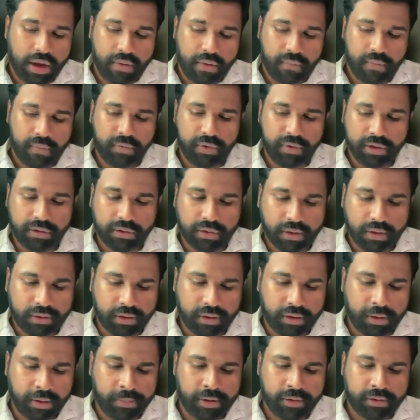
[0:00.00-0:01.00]
When we are
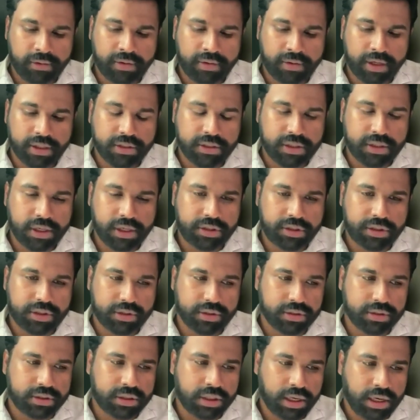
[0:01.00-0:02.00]
talking about
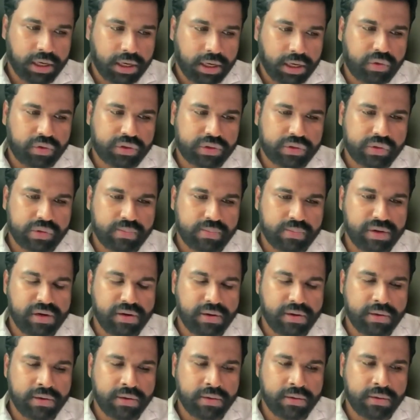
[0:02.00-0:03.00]
transactions, close to
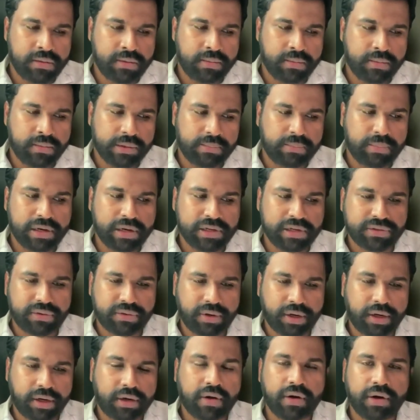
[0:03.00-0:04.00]
million plus
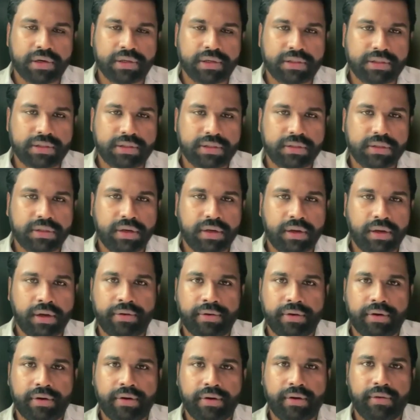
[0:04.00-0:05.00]
records
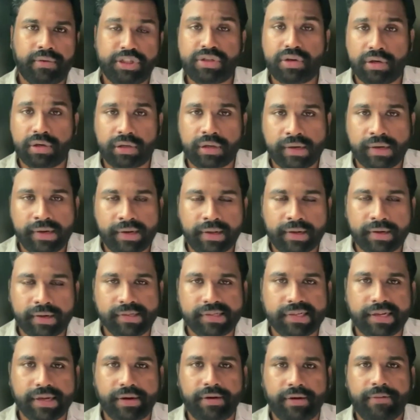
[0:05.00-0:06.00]
are just on clinical
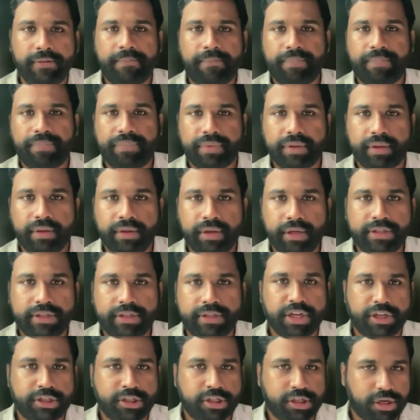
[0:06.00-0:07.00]
side gets
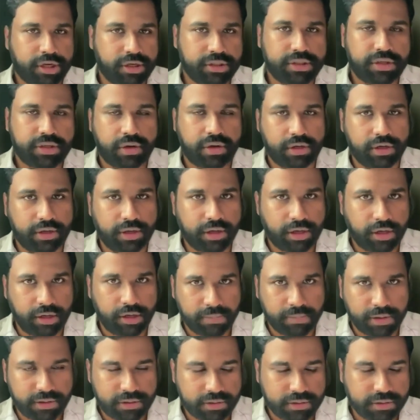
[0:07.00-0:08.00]
exchanged on a daily
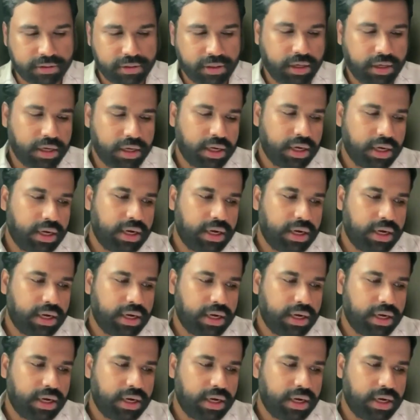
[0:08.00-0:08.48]
basis.